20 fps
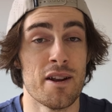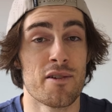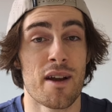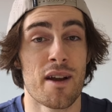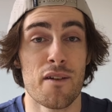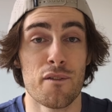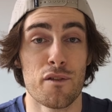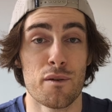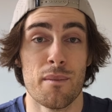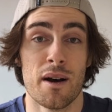been
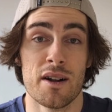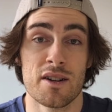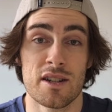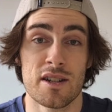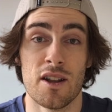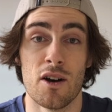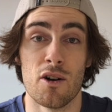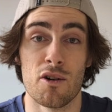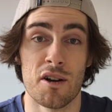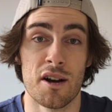around for much
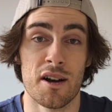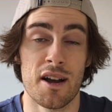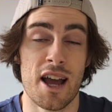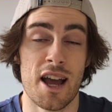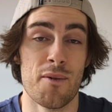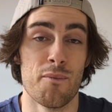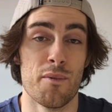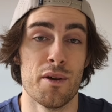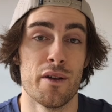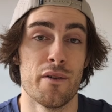longer
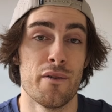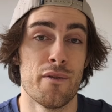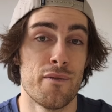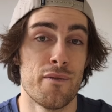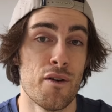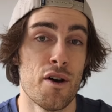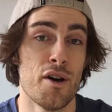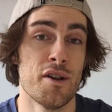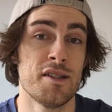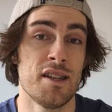and were the
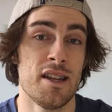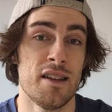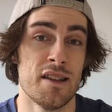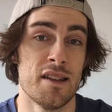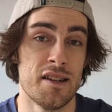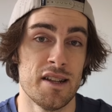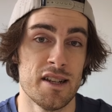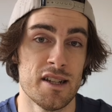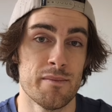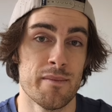first in the
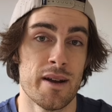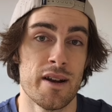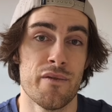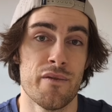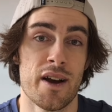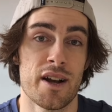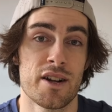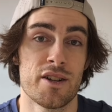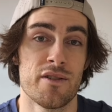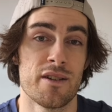disc
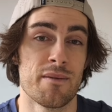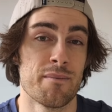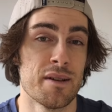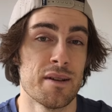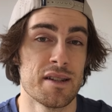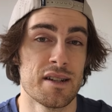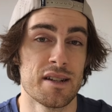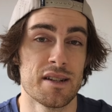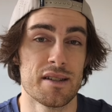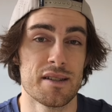manufacturing
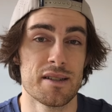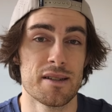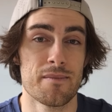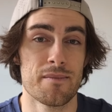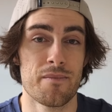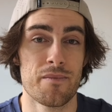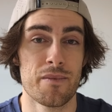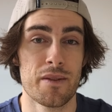business.